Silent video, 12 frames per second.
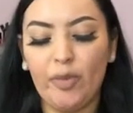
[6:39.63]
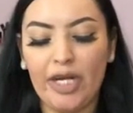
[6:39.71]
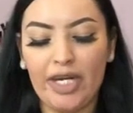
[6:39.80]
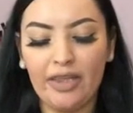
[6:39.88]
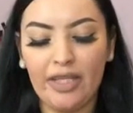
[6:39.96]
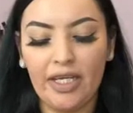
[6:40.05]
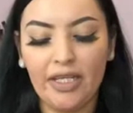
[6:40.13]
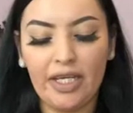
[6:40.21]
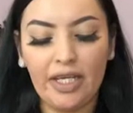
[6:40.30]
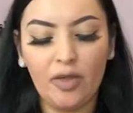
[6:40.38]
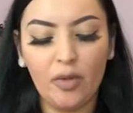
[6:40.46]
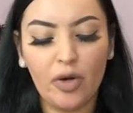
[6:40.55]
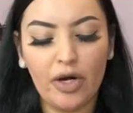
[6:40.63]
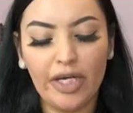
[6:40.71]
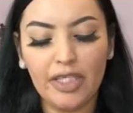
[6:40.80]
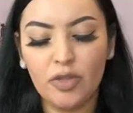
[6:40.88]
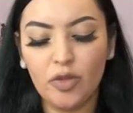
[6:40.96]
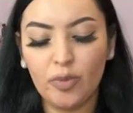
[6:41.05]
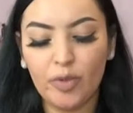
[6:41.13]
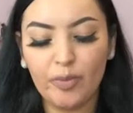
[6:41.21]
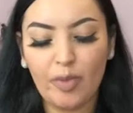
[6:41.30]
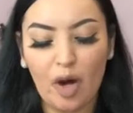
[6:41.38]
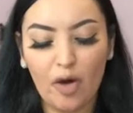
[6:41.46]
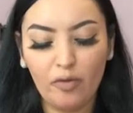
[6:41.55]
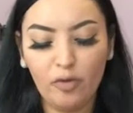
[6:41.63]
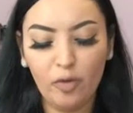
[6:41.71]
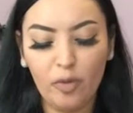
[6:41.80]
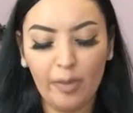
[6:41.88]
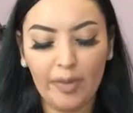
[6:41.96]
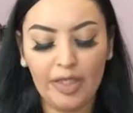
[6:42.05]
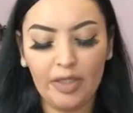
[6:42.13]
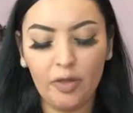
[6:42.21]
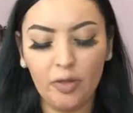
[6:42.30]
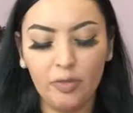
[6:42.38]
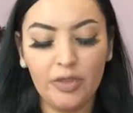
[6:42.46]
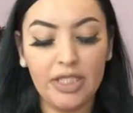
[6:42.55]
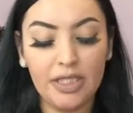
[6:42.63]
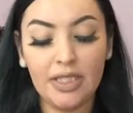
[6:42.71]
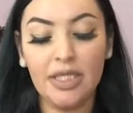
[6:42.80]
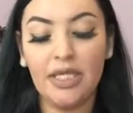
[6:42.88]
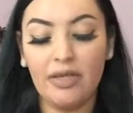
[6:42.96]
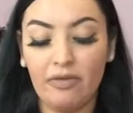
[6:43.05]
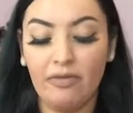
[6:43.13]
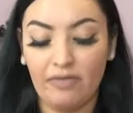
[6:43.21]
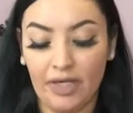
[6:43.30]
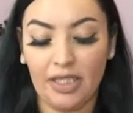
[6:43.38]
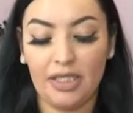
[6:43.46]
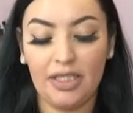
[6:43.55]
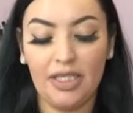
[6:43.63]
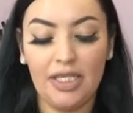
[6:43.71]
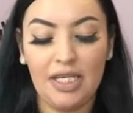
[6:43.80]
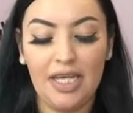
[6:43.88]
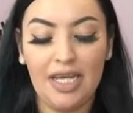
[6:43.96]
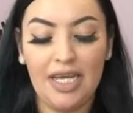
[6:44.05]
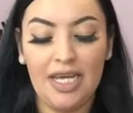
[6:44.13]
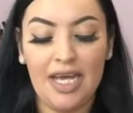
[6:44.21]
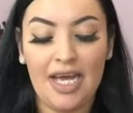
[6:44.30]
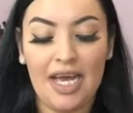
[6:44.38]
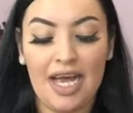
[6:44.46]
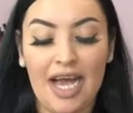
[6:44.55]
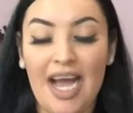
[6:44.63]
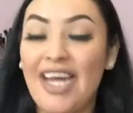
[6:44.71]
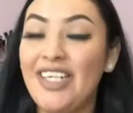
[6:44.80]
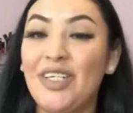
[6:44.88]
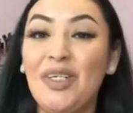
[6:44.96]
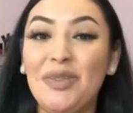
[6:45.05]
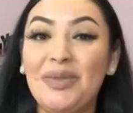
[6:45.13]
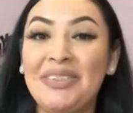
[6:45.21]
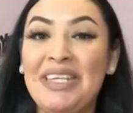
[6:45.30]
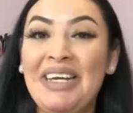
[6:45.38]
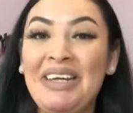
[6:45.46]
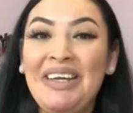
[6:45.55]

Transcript: but I think that you are a super powerful woman who doesn't give a fuck. I don't.